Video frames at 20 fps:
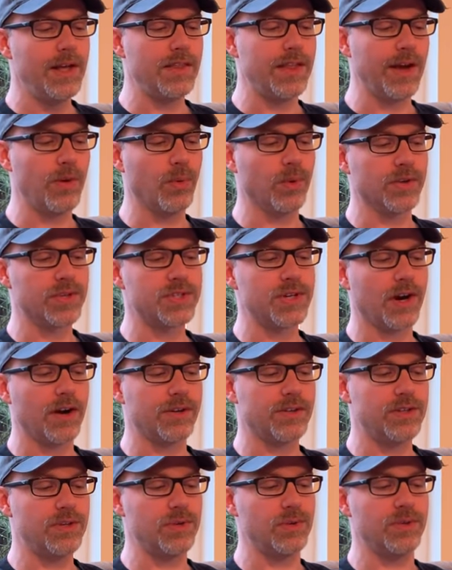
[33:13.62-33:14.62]
they will
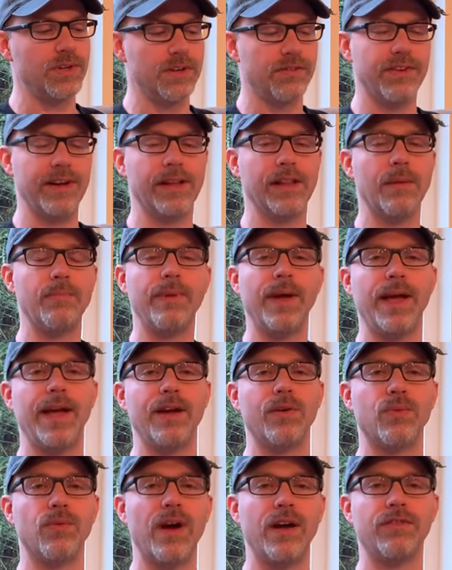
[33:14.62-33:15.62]
start to develop
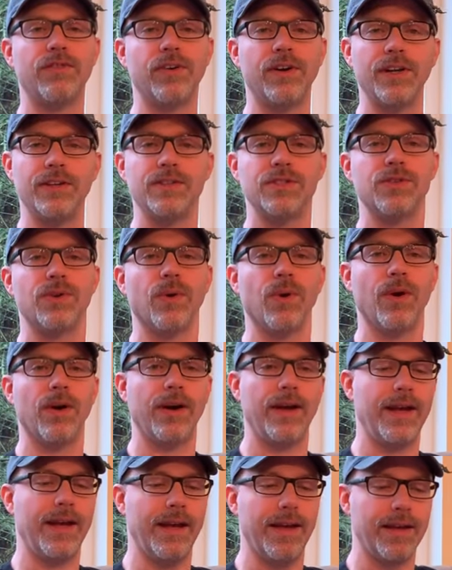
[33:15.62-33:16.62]
a reverence
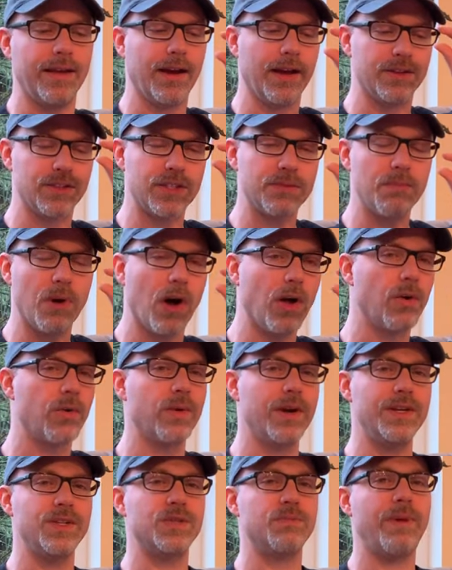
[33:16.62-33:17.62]
or a, a small
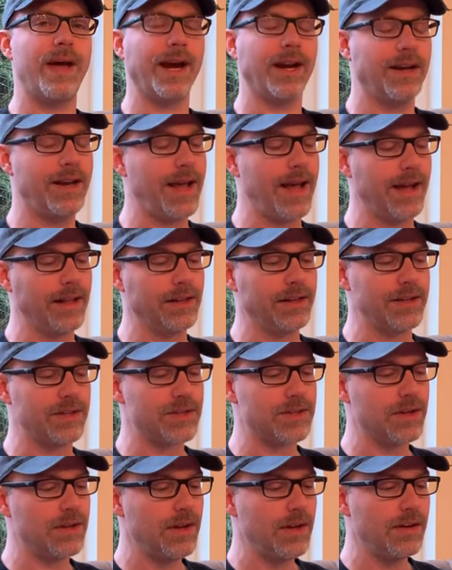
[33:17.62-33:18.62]
respect, at least,